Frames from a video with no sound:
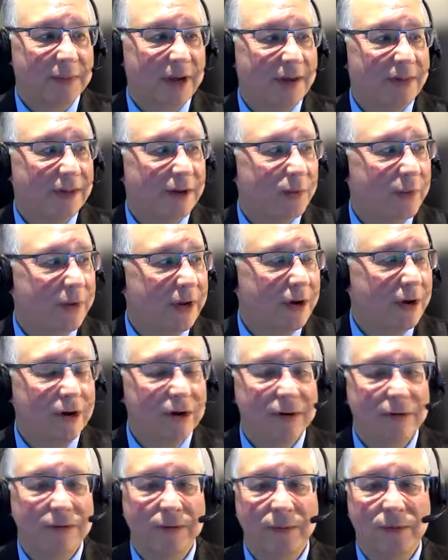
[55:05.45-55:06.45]
And then we
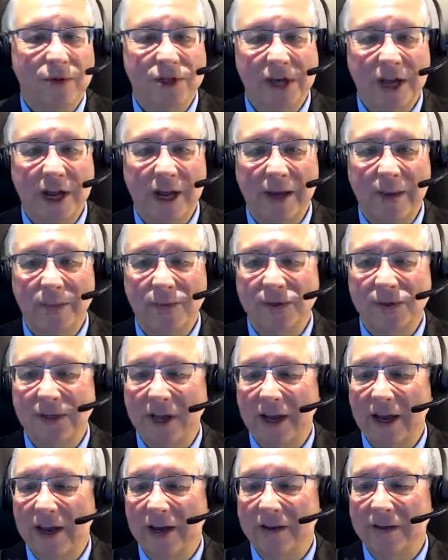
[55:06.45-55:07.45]
heard from James,
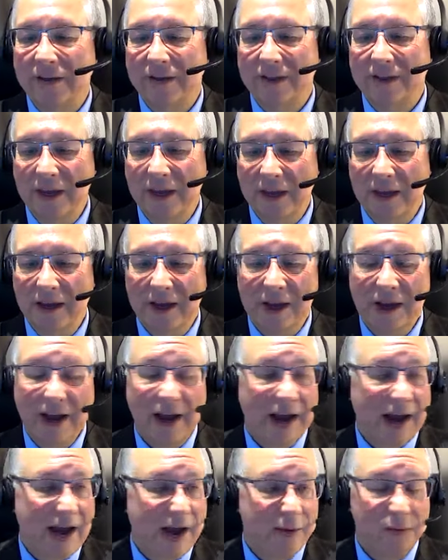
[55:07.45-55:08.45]
and
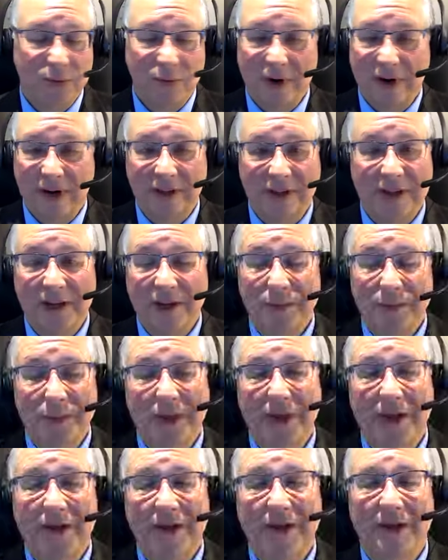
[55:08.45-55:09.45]
I will readily
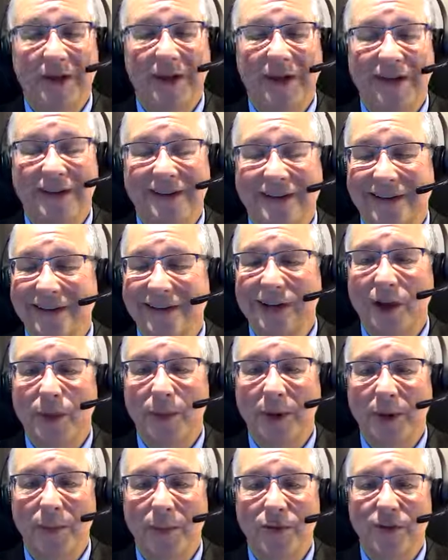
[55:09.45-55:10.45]
admit, it didn't
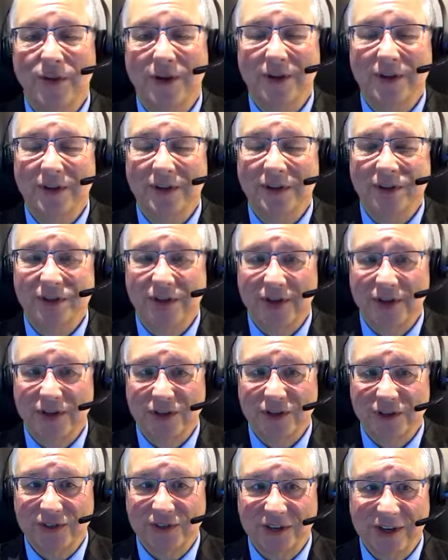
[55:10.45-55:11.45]
come up during the
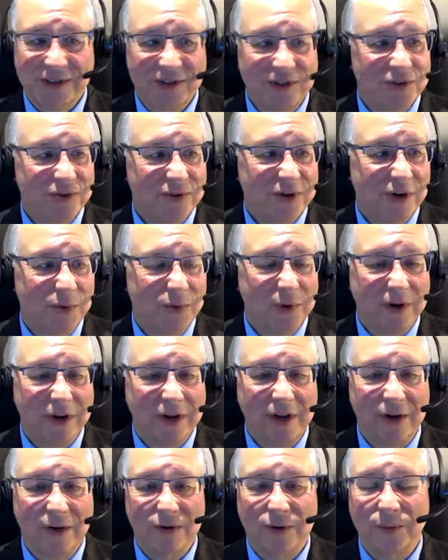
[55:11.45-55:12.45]
discussions at UNCITRAL
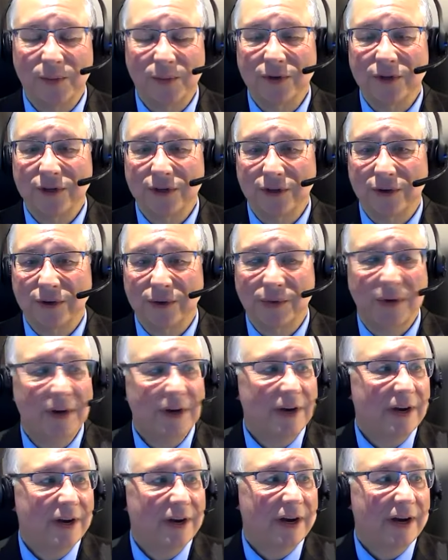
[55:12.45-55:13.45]
Working Group 2,
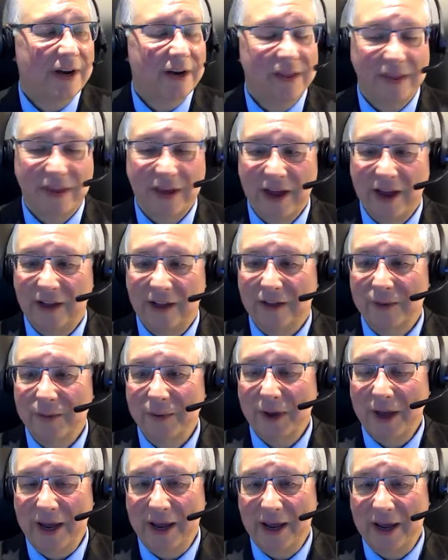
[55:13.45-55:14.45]
the
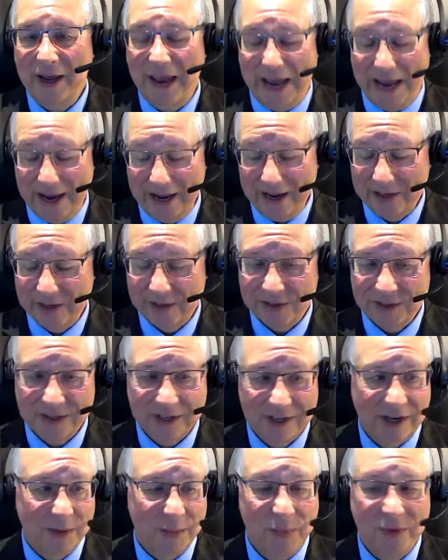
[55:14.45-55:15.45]
LMAA's
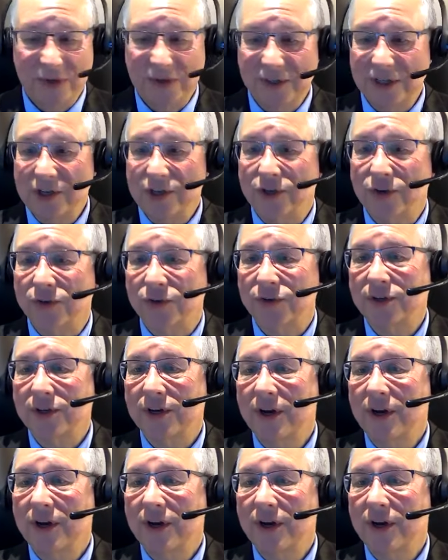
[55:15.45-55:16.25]
procedures,